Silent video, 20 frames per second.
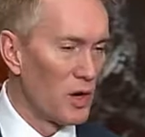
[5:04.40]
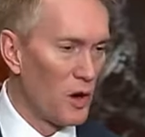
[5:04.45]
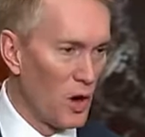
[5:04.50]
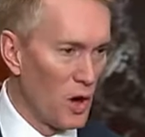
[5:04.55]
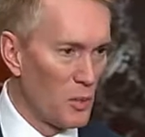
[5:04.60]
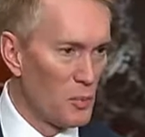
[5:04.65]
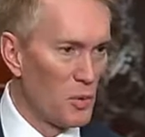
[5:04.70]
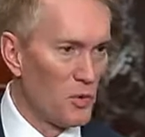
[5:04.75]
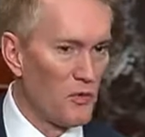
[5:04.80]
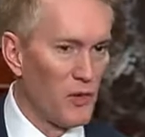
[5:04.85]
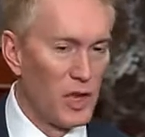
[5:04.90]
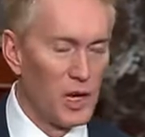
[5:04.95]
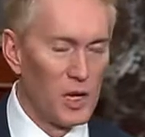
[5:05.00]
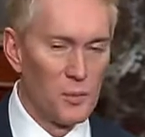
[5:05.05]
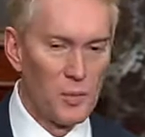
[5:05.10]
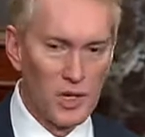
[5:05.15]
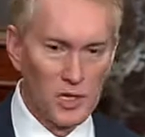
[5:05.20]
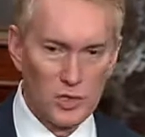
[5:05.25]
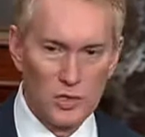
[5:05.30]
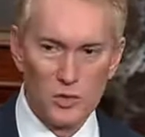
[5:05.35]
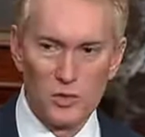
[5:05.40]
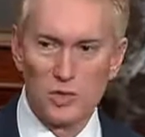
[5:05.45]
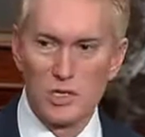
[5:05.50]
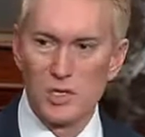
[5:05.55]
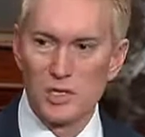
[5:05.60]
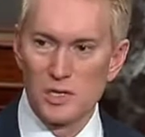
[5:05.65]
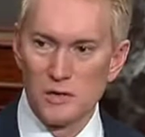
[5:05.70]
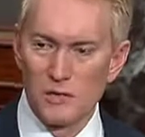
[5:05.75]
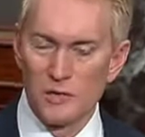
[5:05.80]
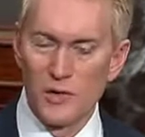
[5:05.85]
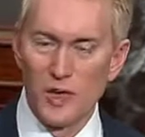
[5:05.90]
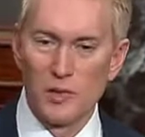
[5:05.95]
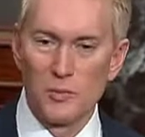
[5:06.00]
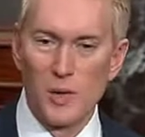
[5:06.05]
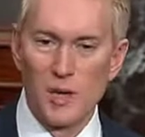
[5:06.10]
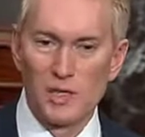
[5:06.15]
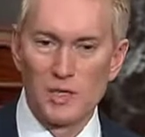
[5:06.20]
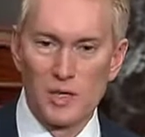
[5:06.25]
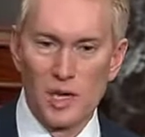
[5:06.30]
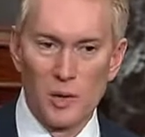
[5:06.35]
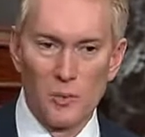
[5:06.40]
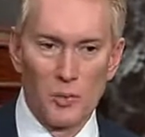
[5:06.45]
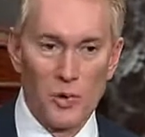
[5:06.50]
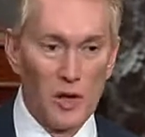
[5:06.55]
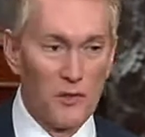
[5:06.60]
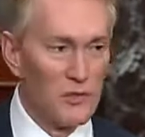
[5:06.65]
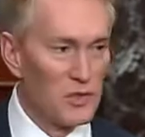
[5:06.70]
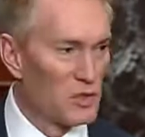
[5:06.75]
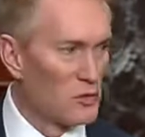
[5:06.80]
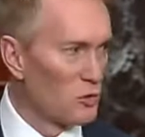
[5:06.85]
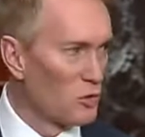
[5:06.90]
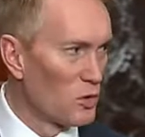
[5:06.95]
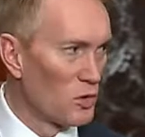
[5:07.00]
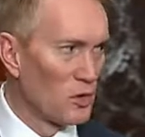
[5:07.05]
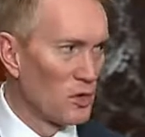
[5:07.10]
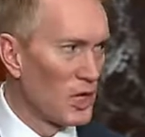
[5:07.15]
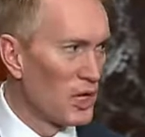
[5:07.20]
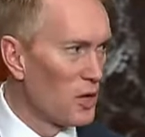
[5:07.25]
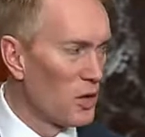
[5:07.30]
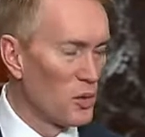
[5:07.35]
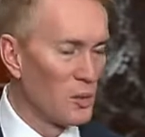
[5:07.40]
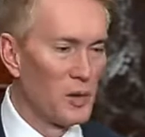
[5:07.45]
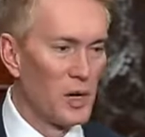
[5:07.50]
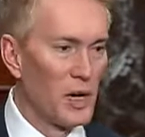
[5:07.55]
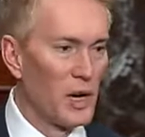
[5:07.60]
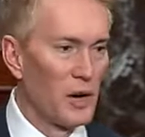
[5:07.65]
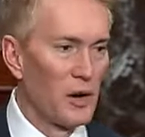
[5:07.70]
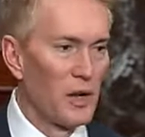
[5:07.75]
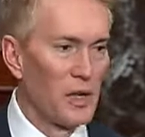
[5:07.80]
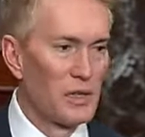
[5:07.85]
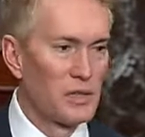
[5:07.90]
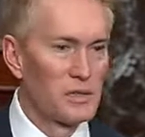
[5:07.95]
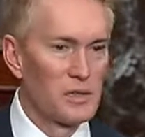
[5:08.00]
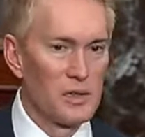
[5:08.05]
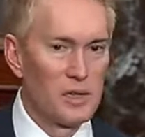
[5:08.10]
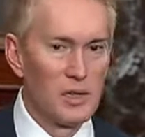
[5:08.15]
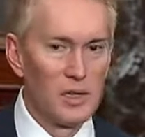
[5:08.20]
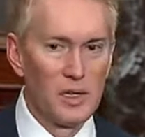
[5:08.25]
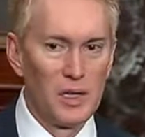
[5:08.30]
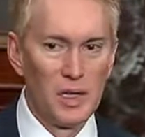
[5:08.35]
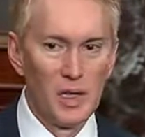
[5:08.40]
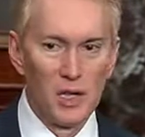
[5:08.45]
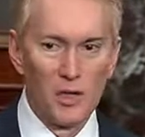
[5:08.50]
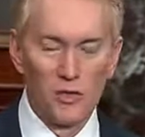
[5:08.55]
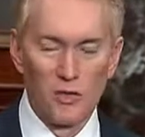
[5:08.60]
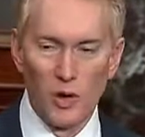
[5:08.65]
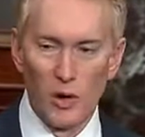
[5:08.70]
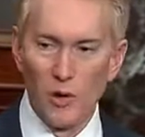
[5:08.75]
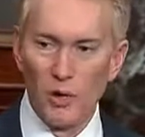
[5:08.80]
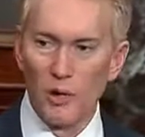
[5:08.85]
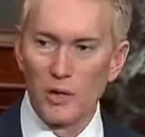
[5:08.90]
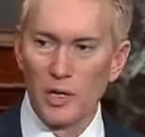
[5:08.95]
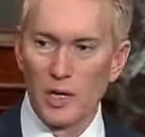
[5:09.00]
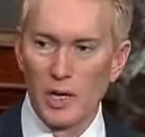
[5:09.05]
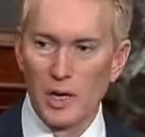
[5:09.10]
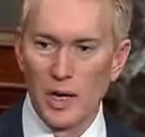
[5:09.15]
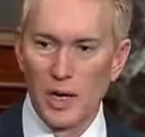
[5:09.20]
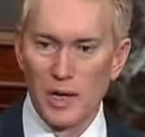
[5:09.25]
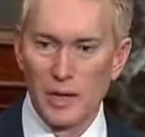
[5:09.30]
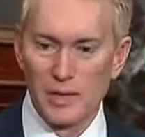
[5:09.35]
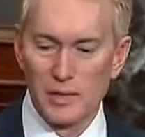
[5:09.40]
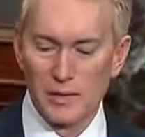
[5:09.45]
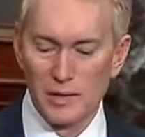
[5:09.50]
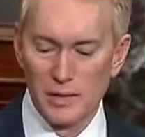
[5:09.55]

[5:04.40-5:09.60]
are provided by churches and faith-based nonprofits, rural and urban areas. They're all cut out.